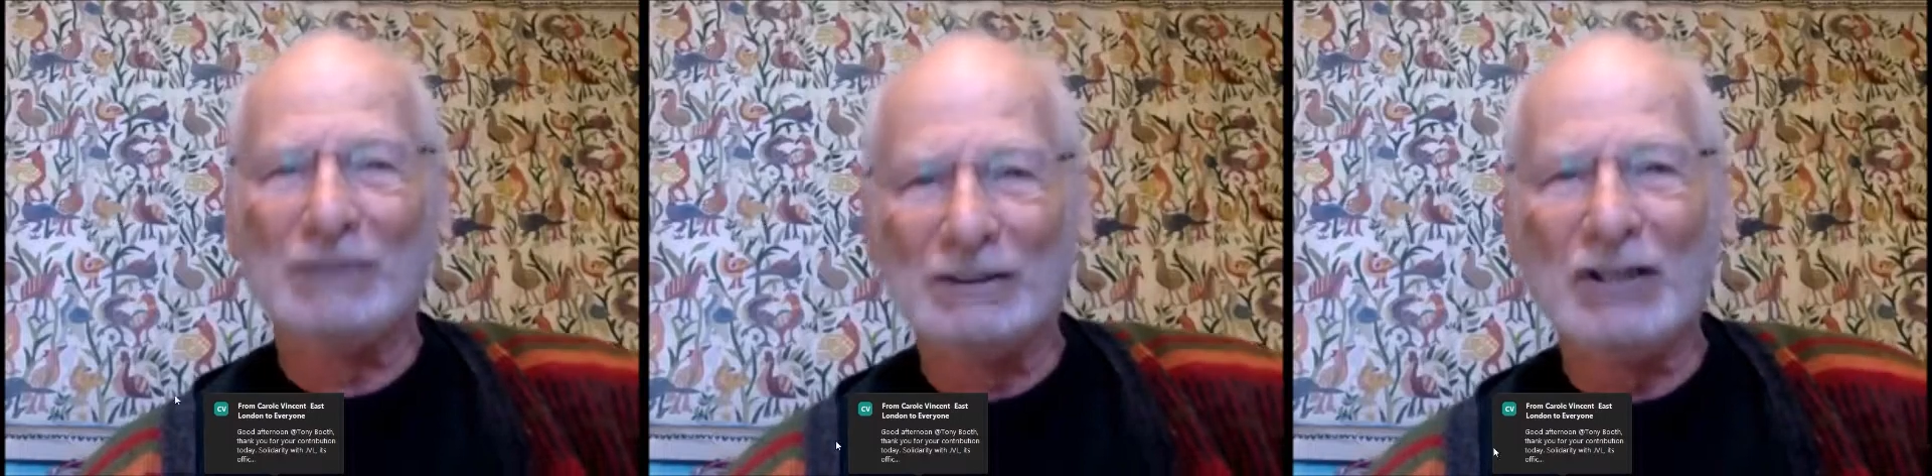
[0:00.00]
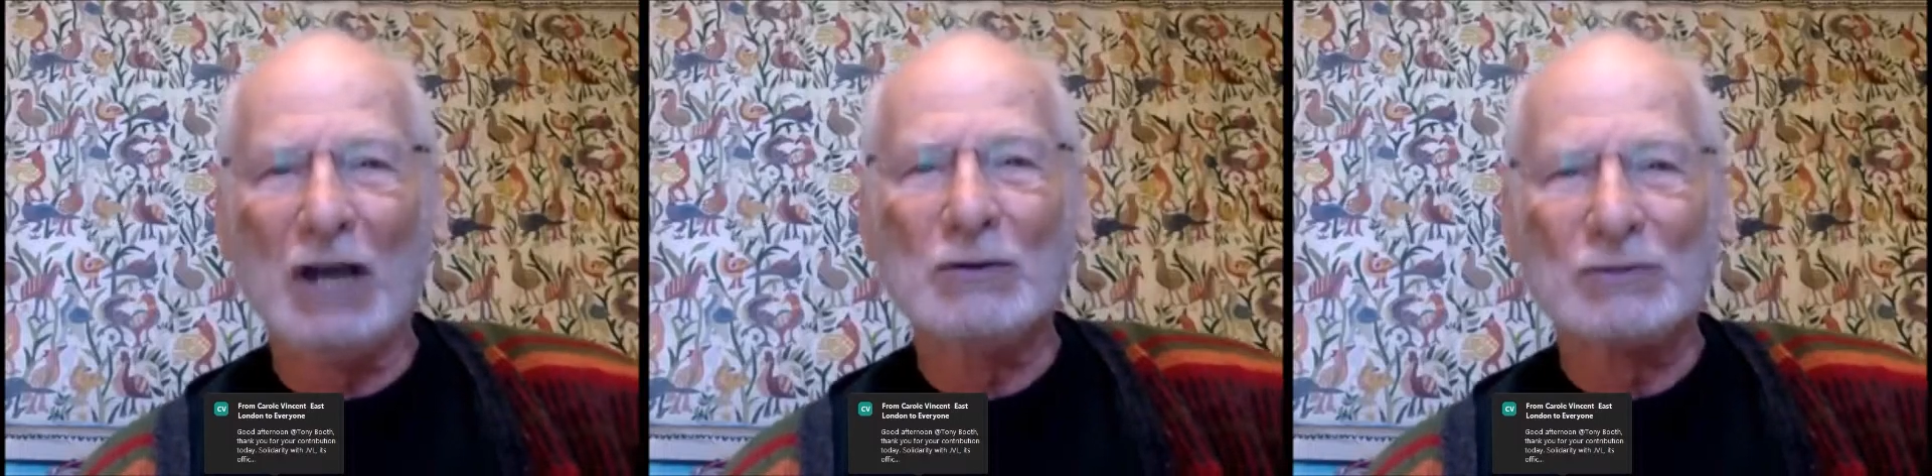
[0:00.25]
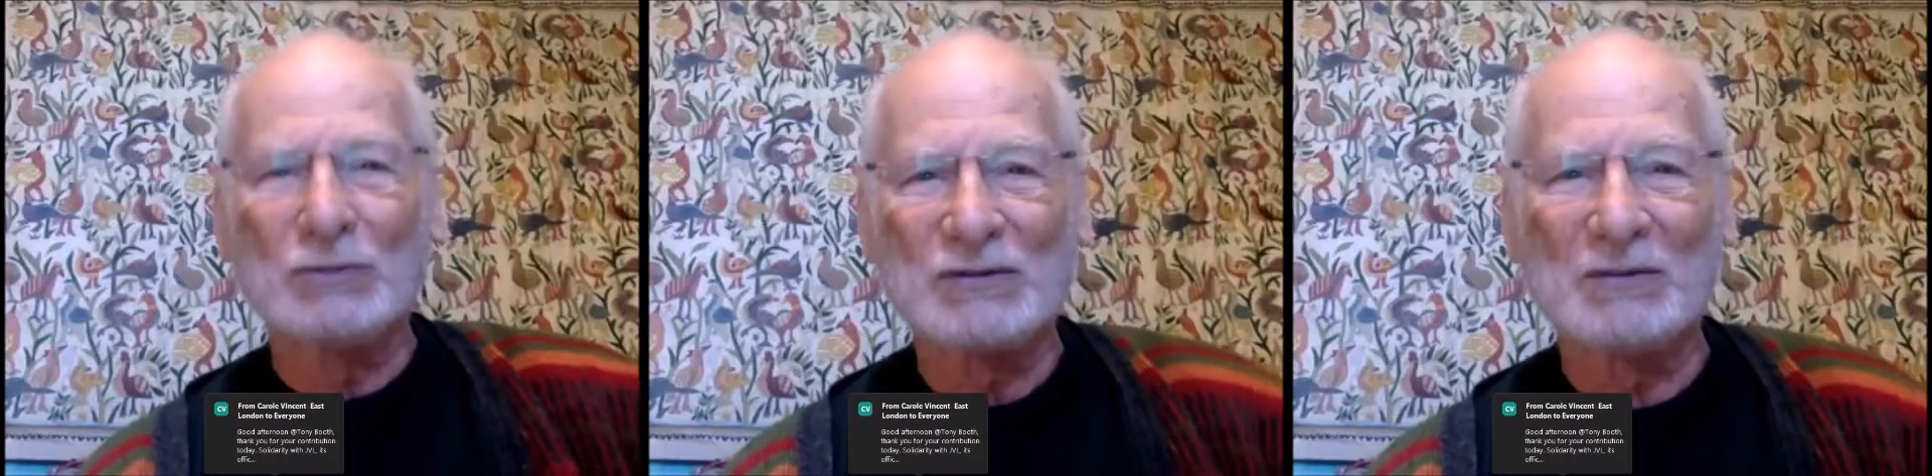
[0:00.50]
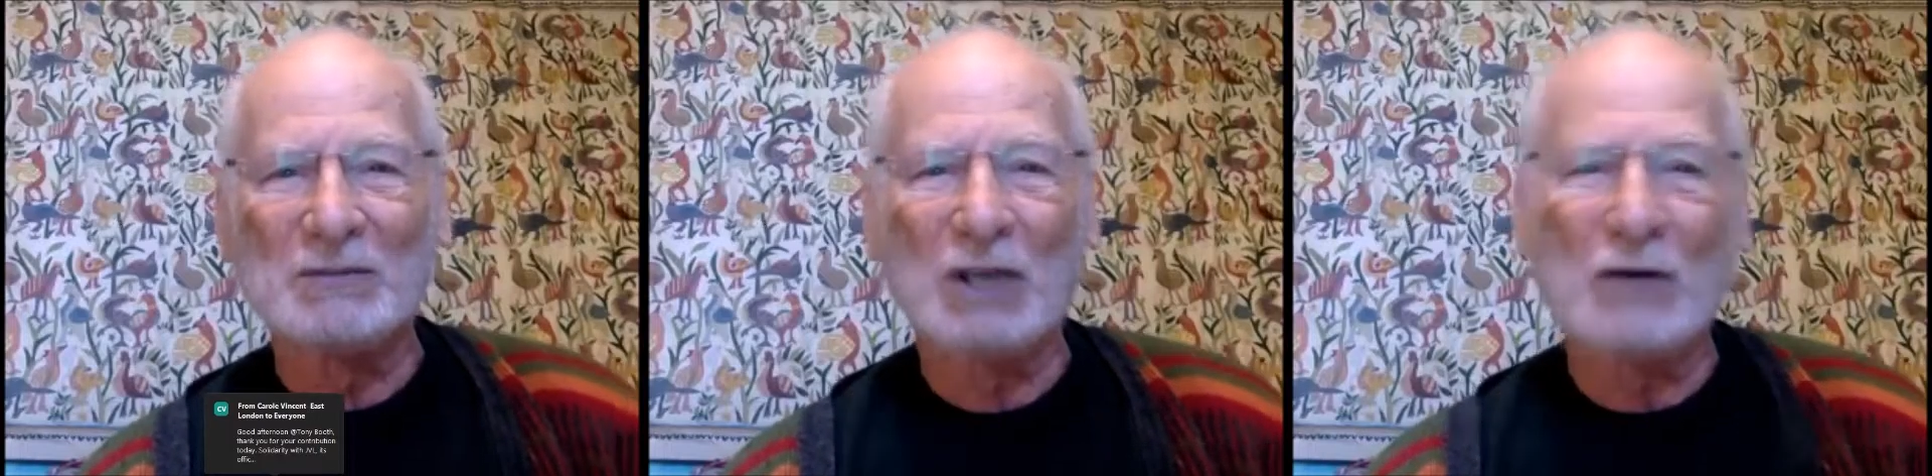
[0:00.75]
notes
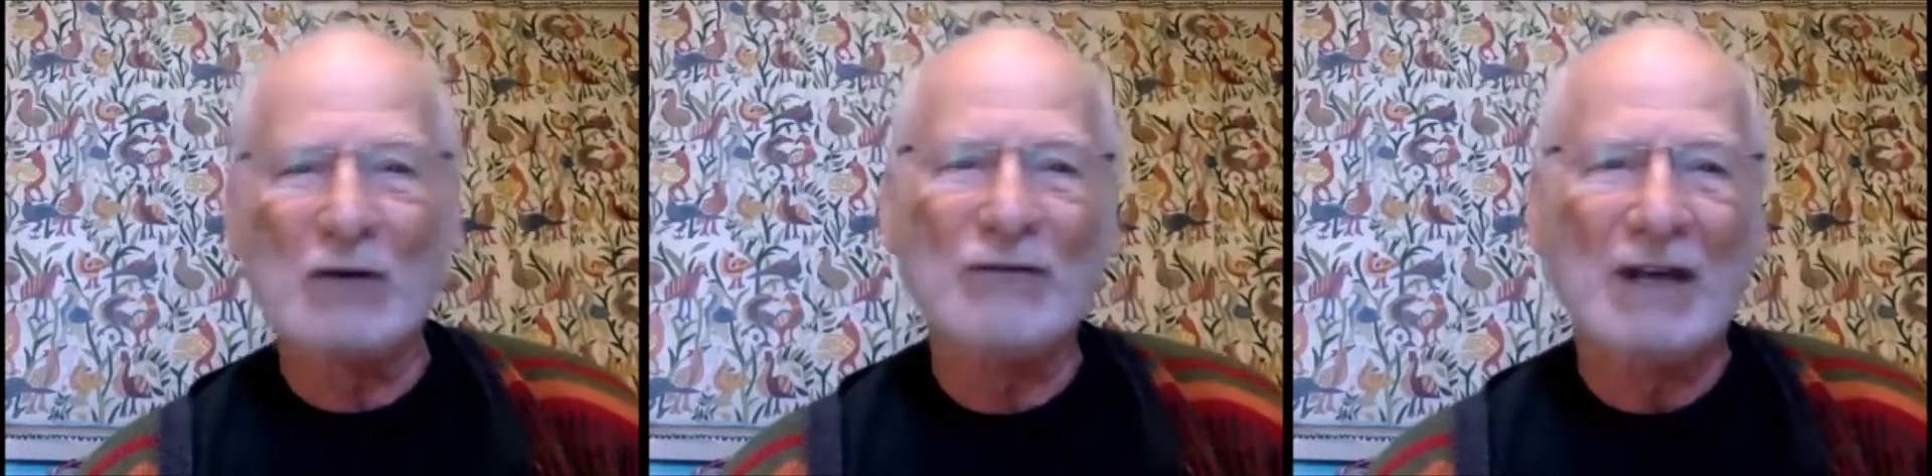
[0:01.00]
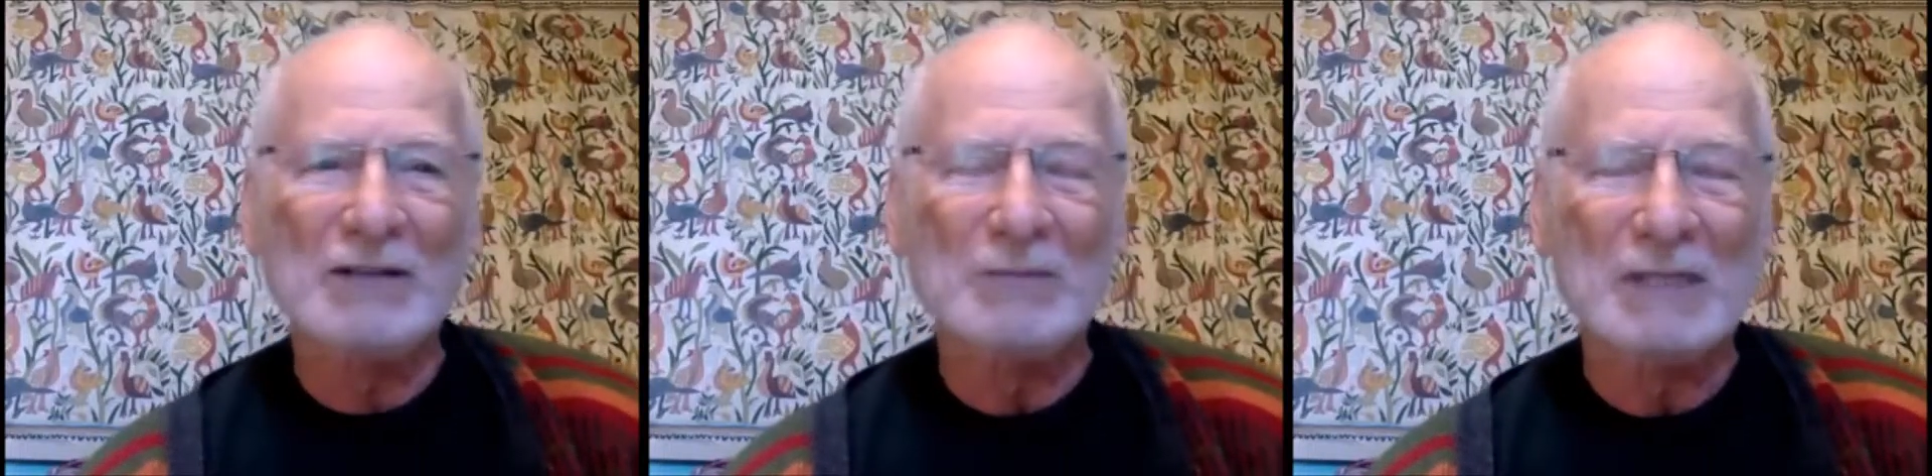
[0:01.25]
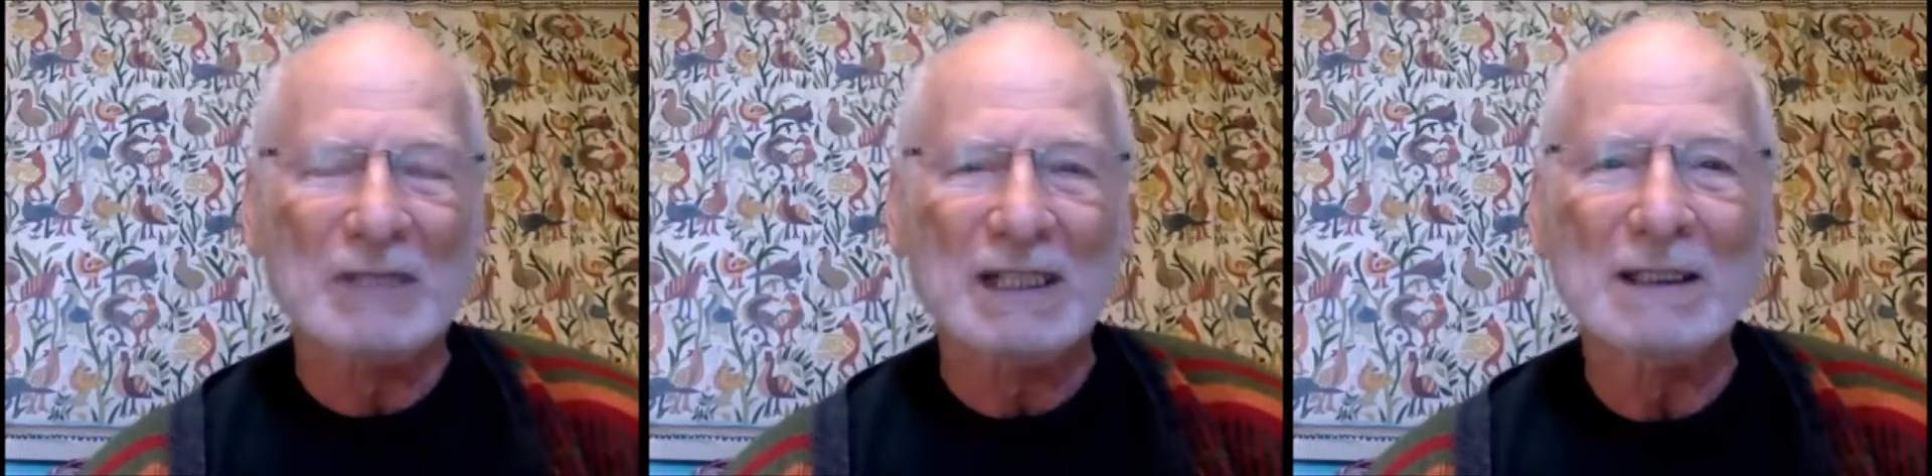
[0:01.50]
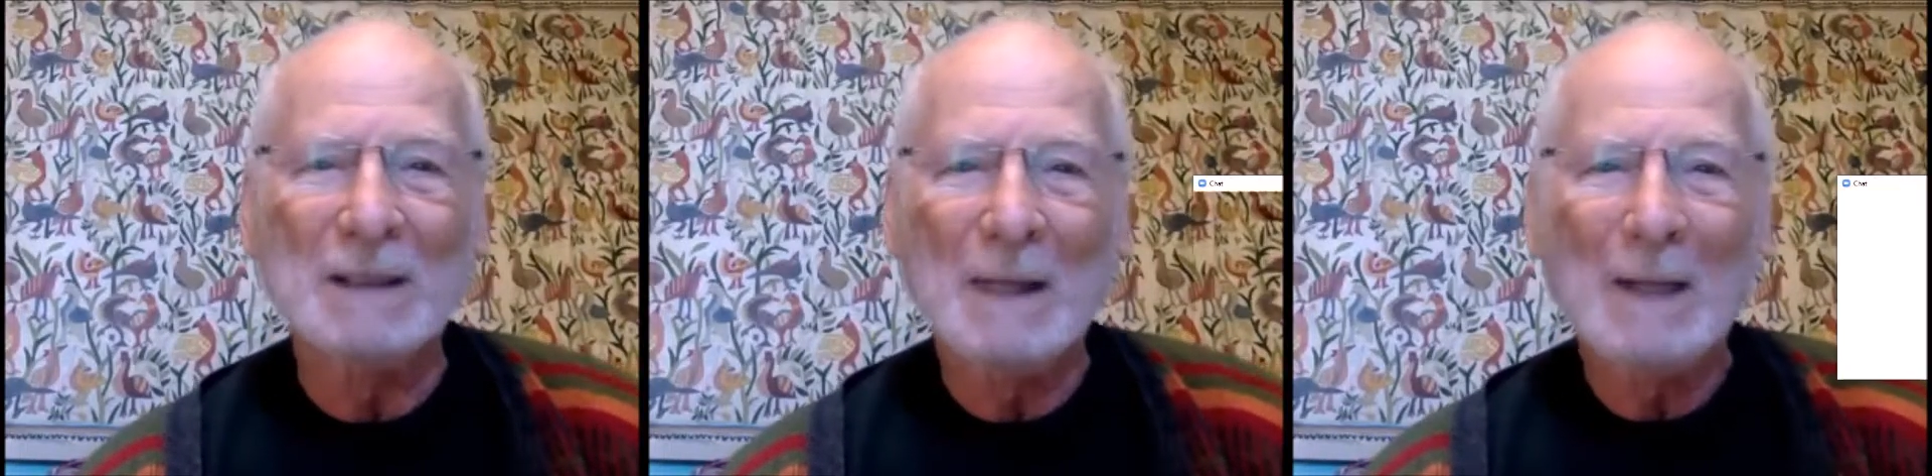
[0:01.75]
from
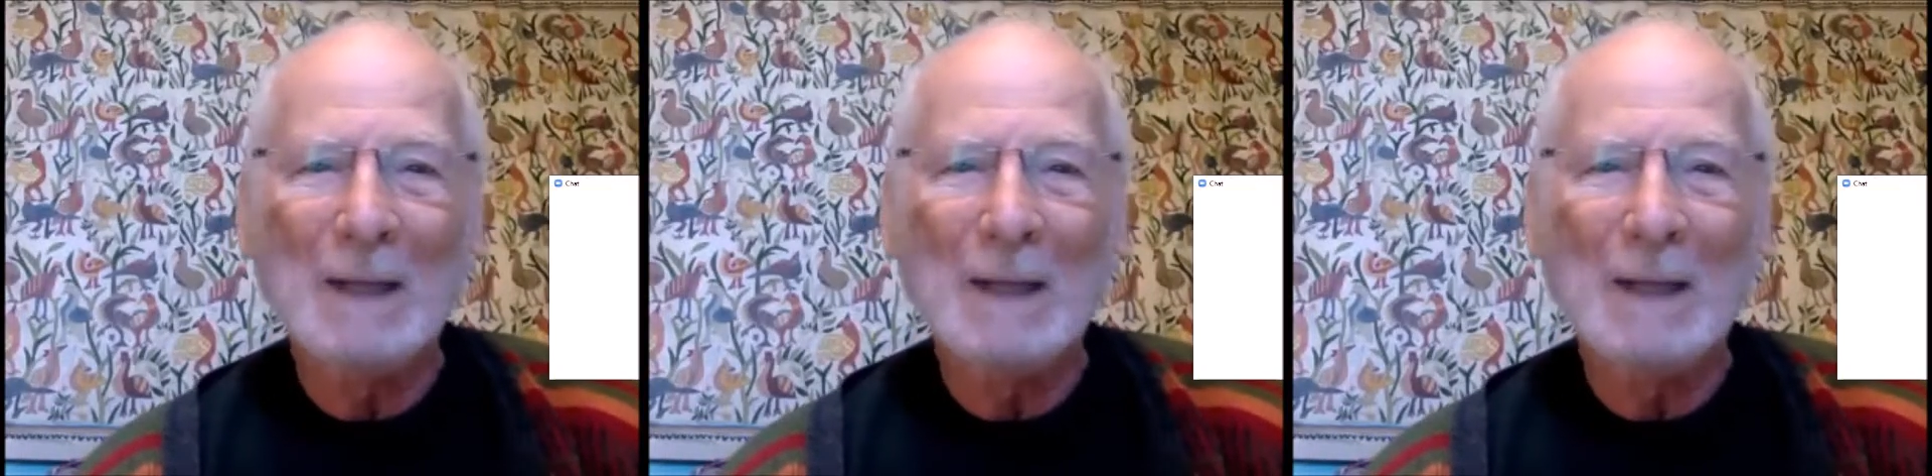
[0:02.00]
GoFundMe,